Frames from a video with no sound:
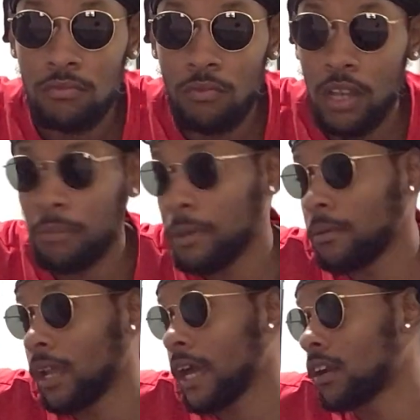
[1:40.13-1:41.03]
Whether
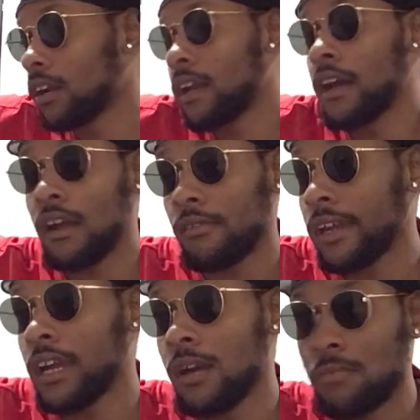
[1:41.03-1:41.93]
people like it or not, I don't
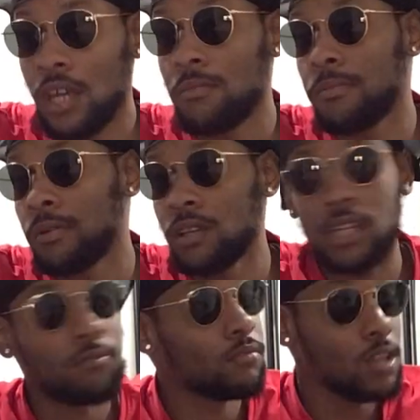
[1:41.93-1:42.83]
care. I'm gonna keep,
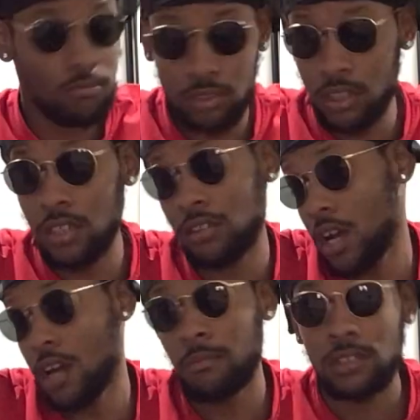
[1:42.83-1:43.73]
you know what I'm saying?
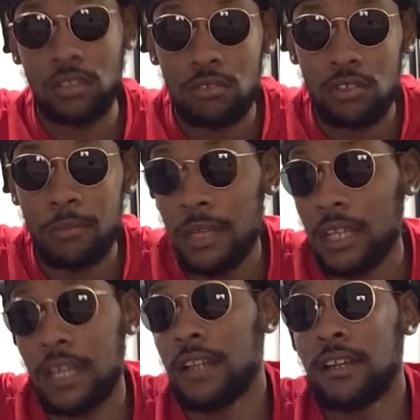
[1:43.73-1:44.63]
Like, I'm gonna still do me at
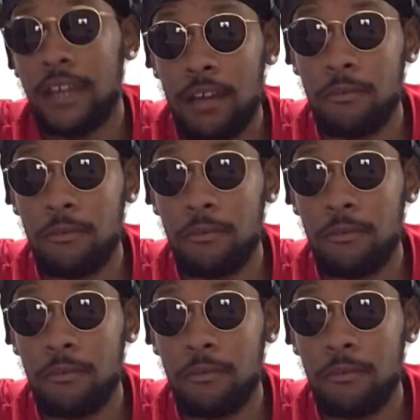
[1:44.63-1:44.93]
the end of the day.